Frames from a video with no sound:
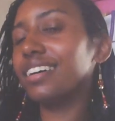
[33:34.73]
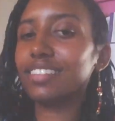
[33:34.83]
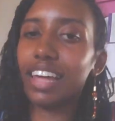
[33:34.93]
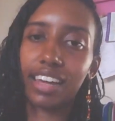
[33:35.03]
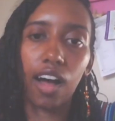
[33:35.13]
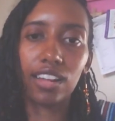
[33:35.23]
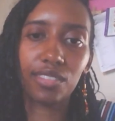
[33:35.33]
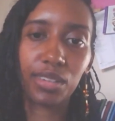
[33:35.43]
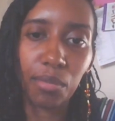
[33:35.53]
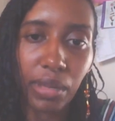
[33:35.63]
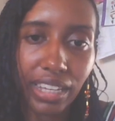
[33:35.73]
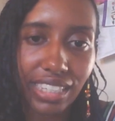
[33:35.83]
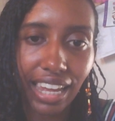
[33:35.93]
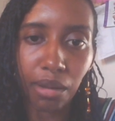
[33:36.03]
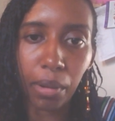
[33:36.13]
like all over the
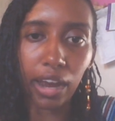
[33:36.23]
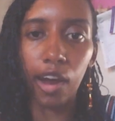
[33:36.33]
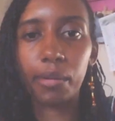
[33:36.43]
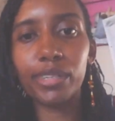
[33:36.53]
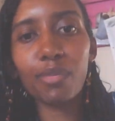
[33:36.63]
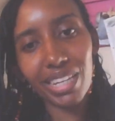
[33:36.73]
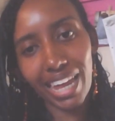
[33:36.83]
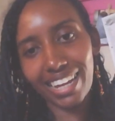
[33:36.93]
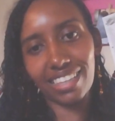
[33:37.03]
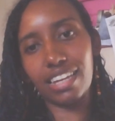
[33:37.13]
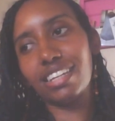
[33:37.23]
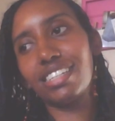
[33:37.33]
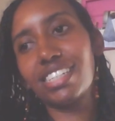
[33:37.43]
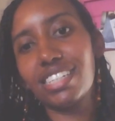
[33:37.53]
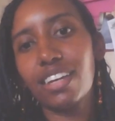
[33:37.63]
place. Like my arms would be like
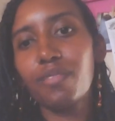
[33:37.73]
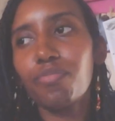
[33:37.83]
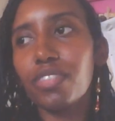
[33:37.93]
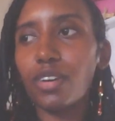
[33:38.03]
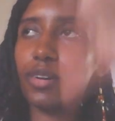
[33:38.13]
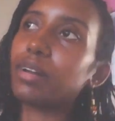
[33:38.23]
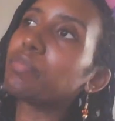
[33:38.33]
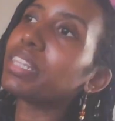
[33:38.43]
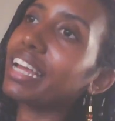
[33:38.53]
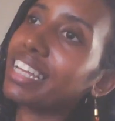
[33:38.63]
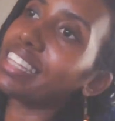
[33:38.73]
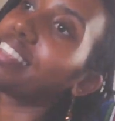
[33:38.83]
this, or I'd be like